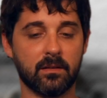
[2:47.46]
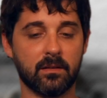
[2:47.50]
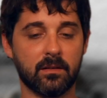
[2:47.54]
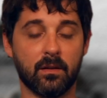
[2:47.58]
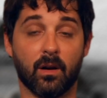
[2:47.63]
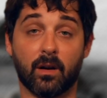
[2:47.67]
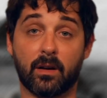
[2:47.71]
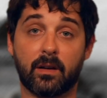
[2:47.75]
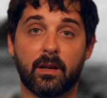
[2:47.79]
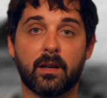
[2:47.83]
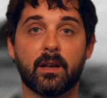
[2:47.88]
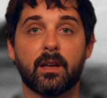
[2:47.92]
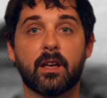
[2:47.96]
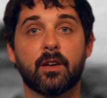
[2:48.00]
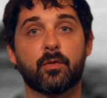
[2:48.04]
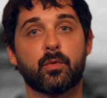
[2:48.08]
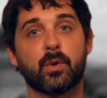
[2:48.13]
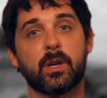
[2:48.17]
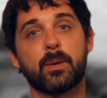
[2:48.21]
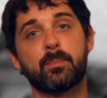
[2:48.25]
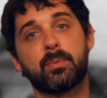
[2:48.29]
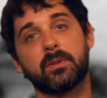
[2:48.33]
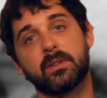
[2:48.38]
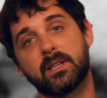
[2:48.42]
Look, if
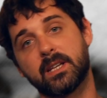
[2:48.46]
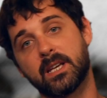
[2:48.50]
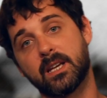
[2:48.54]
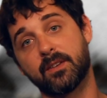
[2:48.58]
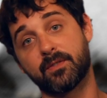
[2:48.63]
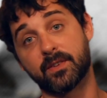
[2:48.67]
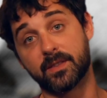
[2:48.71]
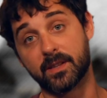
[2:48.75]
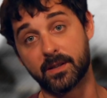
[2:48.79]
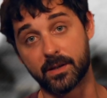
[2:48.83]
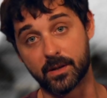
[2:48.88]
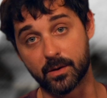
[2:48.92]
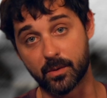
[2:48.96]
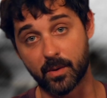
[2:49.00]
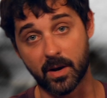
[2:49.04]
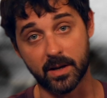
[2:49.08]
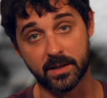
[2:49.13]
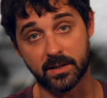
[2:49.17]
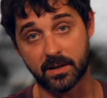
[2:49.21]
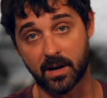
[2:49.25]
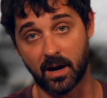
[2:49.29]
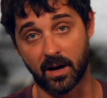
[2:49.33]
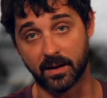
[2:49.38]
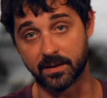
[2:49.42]
we believe in the U
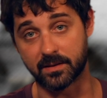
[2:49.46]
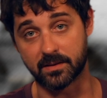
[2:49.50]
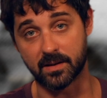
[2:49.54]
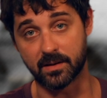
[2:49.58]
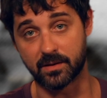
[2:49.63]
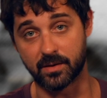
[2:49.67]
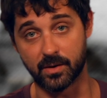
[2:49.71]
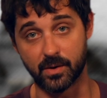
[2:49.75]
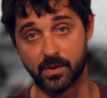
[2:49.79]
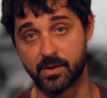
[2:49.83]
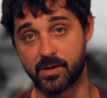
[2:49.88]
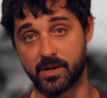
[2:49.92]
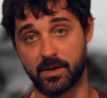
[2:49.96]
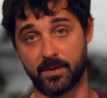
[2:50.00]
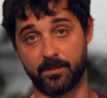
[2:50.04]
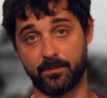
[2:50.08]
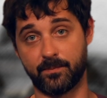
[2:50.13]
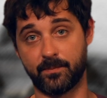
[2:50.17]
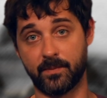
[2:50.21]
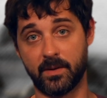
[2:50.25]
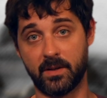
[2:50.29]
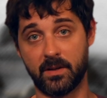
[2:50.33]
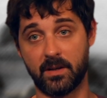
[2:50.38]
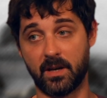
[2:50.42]
S Constitution,
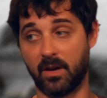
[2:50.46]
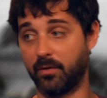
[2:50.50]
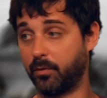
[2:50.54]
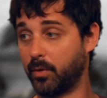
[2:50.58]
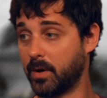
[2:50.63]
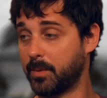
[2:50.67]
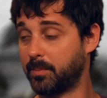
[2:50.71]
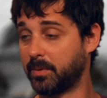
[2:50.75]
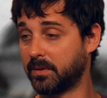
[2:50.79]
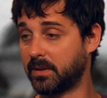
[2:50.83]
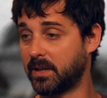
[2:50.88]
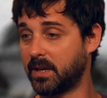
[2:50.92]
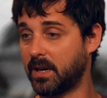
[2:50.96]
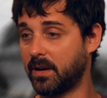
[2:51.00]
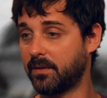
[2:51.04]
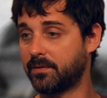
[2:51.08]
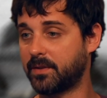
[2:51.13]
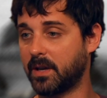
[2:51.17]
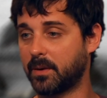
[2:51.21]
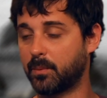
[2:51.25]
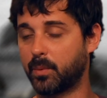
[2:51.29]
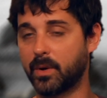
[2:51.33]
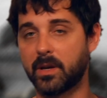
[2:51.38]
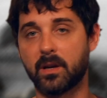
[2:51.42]
if we believe
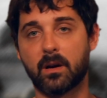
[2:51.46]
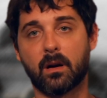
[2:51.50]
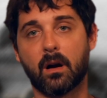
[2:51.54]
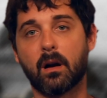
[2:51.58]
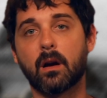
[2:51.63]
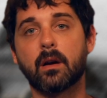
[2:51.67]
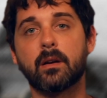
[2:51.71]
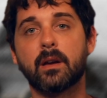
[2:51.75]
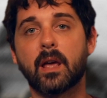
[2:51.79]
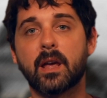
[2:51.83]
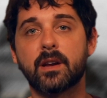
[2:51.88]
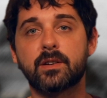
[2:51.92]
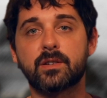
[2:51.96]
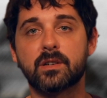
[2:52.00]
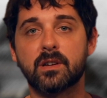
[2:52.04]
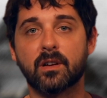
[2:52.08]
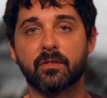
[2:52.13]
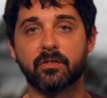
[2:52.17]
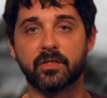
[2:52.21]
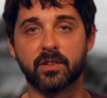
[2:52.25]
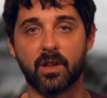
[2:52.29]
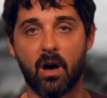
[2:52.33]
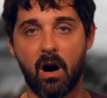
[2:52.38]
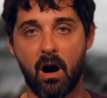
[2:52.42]
that we are a nation
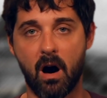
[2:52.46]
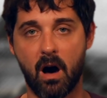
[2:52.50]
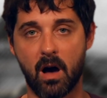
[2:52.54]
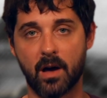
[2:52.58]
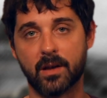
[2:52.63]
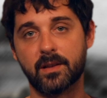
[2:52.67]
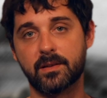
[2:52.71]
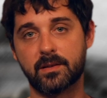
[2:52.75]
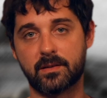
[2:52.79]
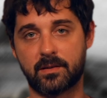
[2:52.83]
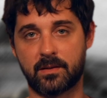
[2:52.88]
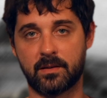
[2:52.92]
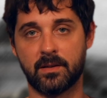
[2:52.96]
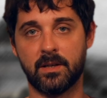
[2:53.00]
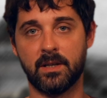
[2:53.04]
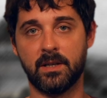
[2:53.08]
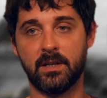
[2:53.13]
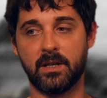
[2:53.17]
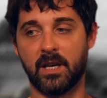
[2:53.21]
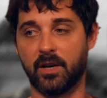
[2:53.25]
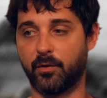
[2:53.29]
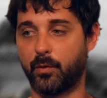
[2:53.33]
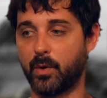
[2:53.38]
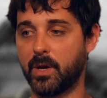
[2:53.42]
of laws,
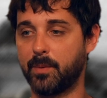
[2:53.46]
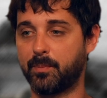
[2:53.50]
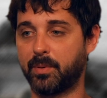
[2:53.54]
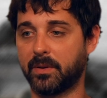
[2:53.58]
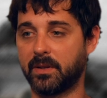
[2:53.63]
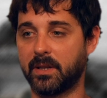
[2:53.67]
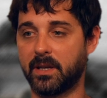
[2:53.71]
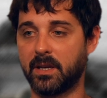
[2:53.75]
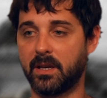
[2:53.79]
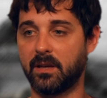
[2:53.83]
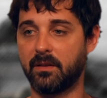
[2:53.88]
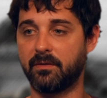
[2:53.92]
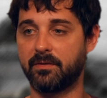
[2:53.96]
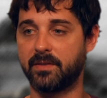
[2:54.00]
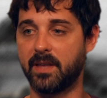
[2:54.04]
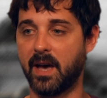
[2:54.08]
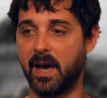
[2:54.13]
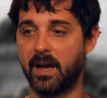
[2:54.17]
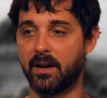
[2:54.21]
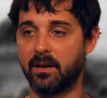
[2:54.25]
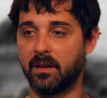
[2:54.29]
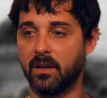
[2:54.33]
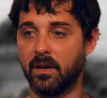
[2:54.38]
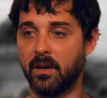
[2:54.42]
if we believe
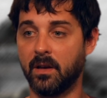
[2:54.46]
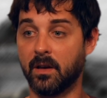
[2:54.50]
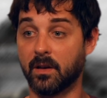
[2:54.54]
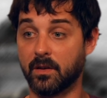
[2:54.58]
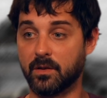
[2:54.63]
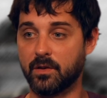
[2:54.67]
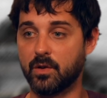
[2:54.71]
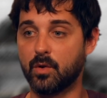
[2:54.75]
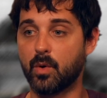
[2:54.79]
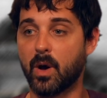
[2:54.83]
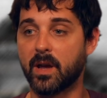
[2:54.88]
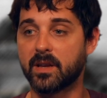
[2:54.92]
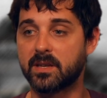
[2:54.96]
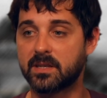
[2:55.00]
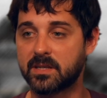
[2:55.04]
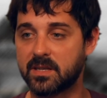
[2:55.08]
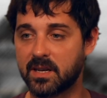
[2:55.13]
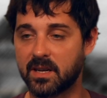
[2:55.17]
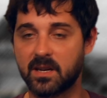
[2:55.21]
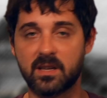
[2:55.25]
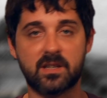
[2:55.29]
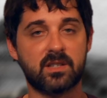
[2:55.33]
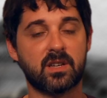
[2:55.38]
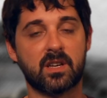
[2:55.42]
that U S
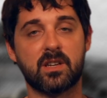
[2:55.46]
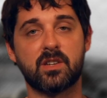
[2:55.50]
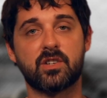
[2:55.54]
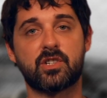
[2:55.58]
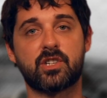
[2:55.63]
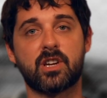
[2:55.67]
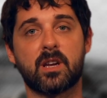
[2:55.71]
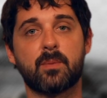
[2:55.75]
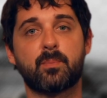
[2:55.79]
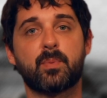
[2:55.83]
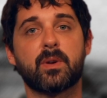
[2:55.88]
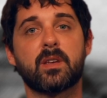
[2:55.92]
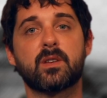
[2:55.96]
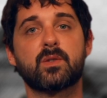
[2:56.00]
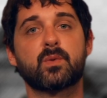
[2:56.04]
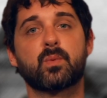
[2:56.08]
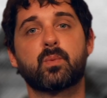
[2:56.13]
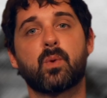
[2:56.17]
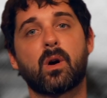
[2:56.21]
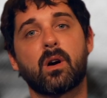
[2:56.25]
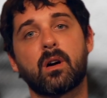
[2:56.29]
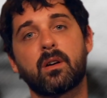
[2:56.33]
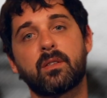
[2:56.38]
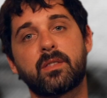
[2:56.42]
citizenship is
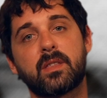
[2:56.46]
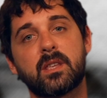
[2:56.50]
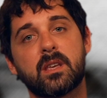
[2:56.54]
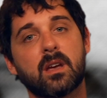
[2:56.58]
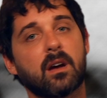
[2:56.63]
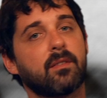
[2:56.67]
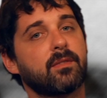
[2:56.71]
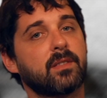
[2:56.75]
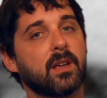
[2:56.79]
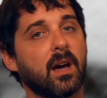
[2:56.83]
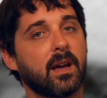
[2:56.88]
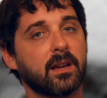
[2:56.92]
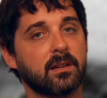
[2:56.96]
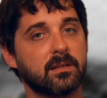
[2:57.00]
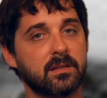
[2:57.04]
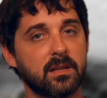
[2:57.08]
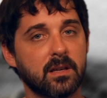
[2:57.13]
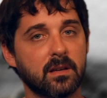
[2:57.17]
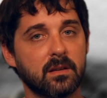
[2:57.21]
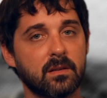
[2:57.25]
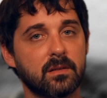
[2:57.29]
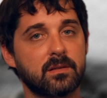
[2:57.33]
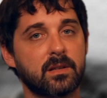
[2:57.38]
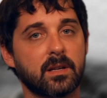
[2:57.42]
worthy of the
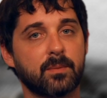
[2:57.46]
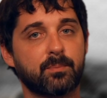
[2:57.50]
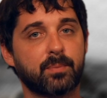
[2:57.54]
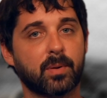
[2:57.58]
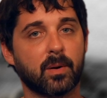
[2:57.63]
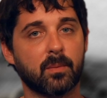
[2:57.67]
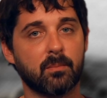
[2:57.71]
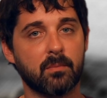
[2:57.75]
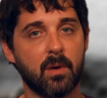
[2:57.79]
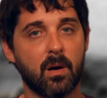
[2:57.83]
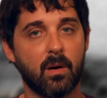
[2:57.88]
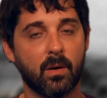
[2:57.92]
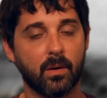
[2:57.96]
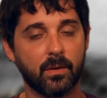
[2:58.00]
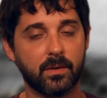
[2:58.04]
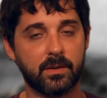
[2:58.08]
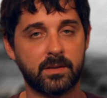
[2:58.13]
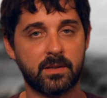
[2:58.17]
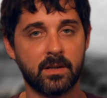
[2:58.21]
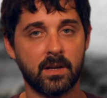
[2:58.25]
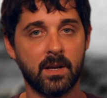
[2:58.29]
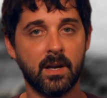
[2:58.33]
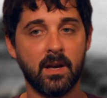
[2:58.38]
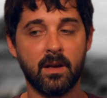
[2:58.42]
ideals it
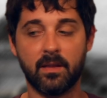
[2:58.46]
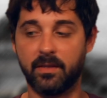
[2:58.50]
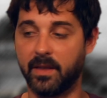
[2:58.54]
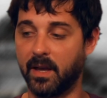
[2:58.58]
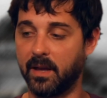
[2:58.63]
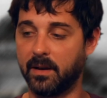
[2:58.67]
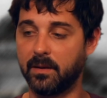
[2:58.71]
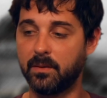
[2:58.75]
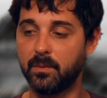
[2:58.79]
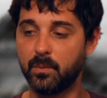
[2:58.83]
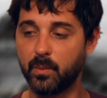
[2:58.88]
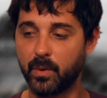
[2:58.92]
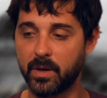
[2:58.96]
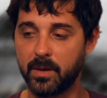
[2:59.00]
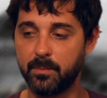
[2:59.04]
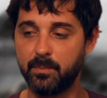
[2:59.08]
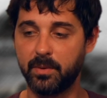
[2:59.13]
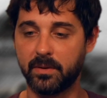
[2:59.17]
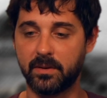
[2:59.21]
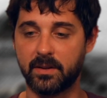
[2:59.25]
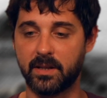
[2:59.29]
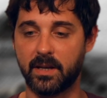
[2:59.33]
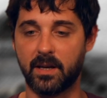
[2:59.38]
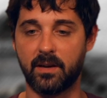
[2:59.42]
promotes, then we
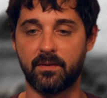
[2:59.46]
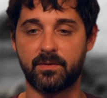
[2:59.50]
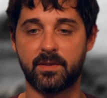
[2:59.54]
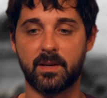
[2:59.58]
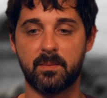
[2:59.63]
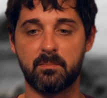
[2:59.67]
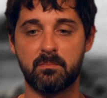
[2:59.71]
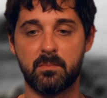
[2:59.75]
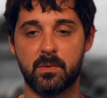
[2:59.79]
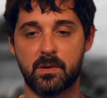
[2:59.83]
believe that